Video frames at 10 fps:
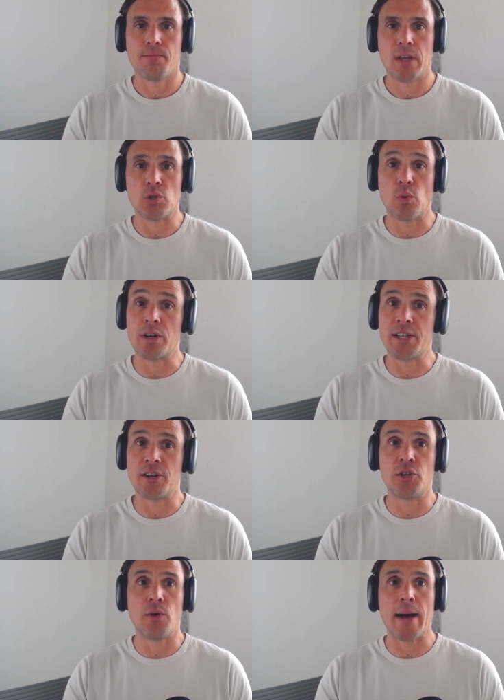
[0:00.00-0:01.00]
So, what are tier
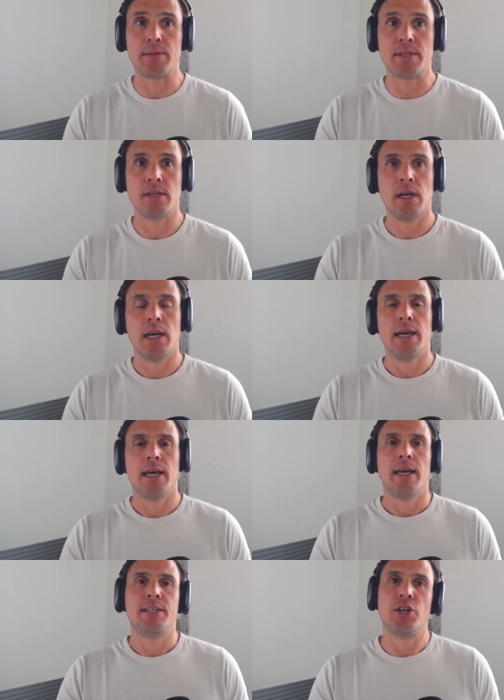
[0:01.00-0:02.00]
two apps?
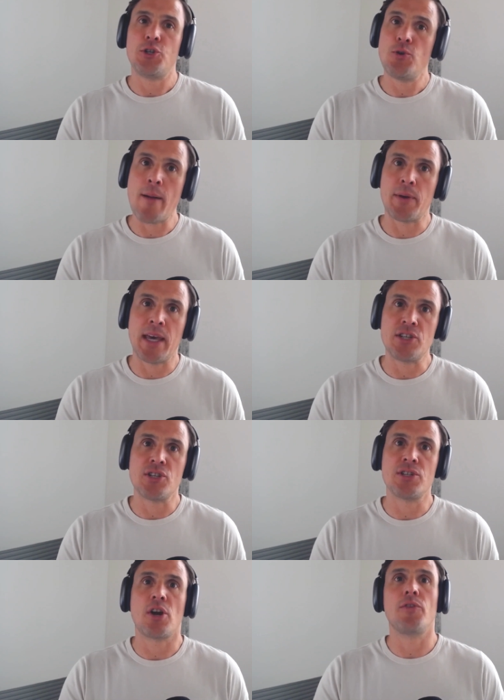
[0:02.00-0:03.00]
Tier two
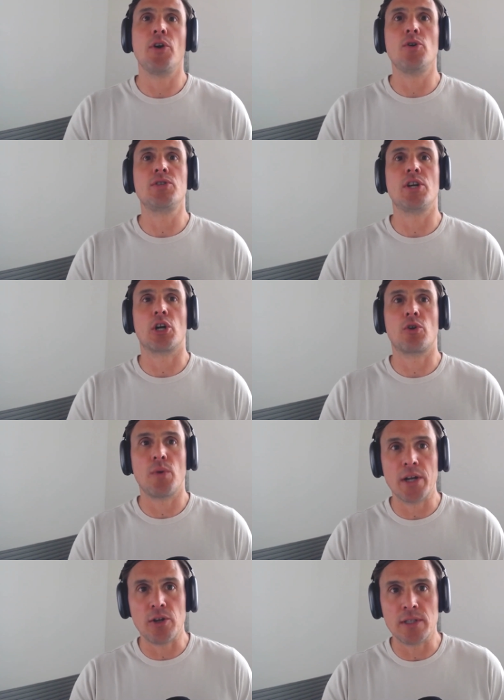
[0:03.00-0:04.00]
applications are those that are critical